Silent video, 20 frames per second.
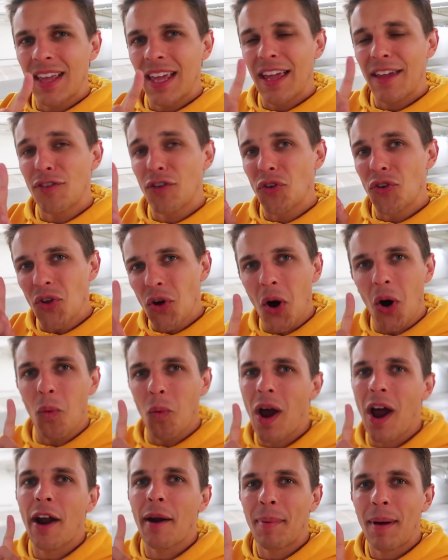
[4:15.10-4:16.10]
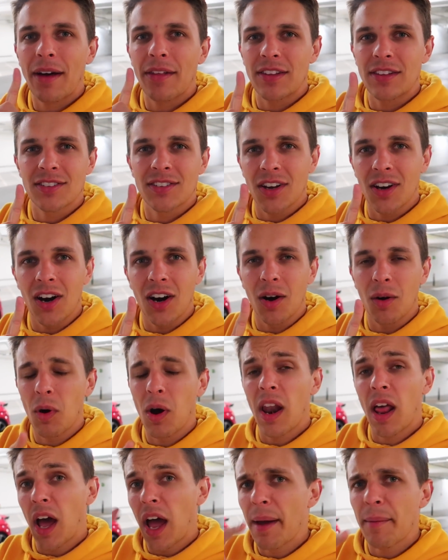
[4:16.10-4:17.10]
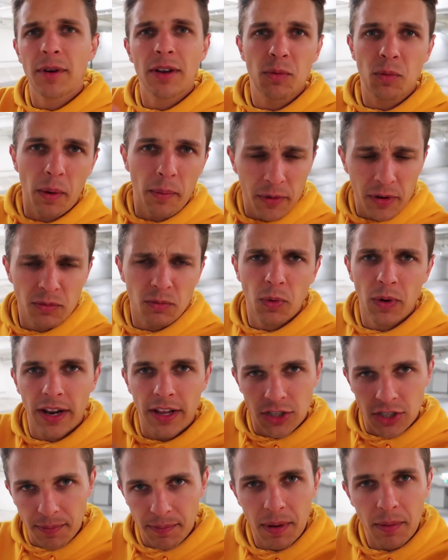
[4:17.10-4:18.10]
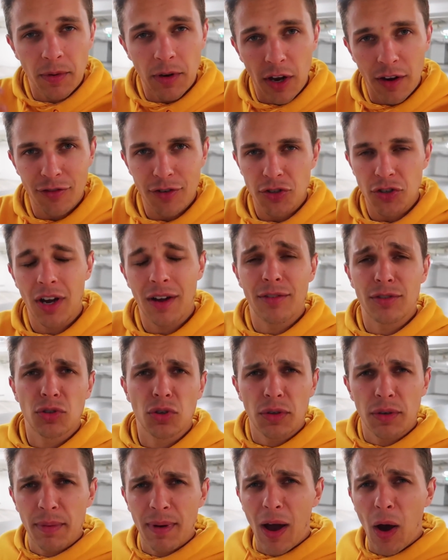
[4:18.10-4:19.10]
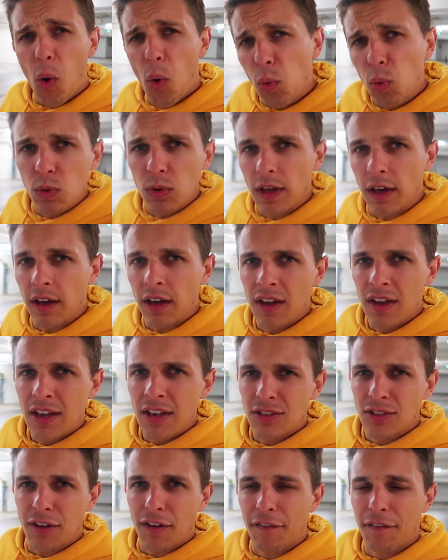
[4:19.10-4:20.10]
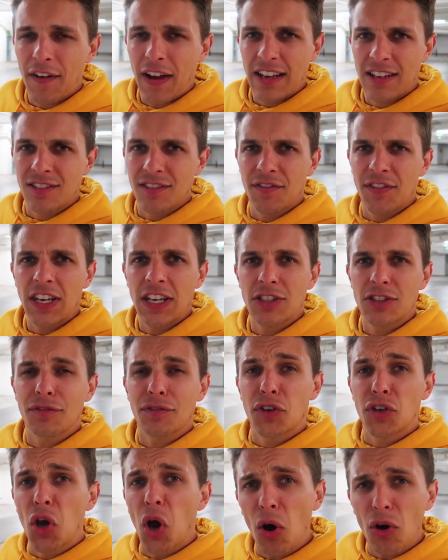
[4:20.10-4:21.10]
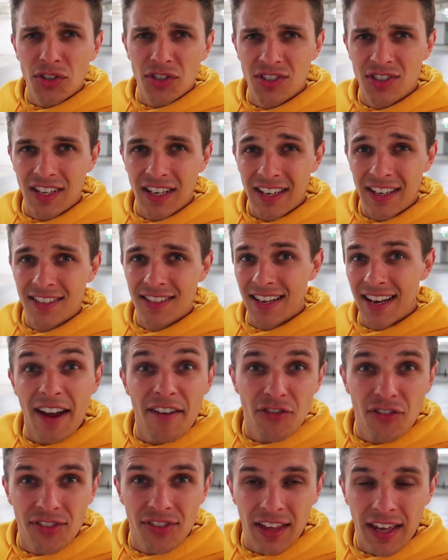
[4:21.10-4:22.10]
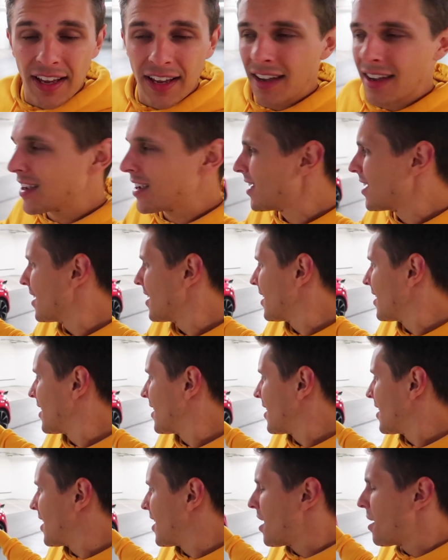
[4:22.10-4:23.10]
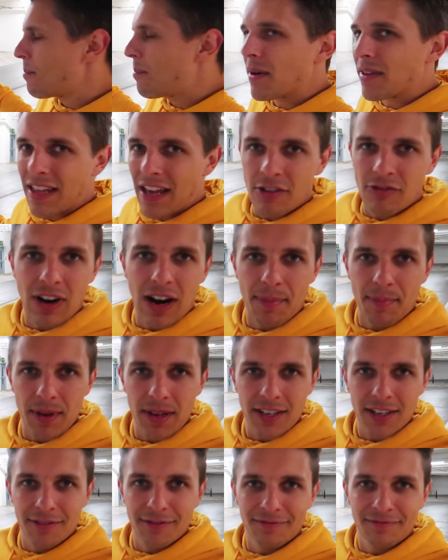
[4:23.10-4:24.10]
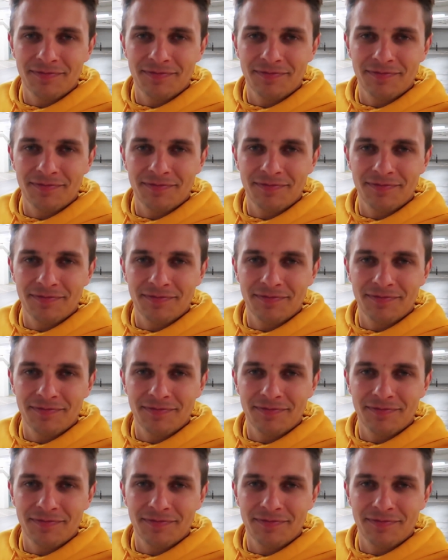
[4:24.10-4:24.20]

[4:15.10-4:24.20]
if you're not aware about this car, well, I am going to, when I jump in, we go for a drive, I'll talk you about all the sort of facts and figures of costings and everything, but they're rapid.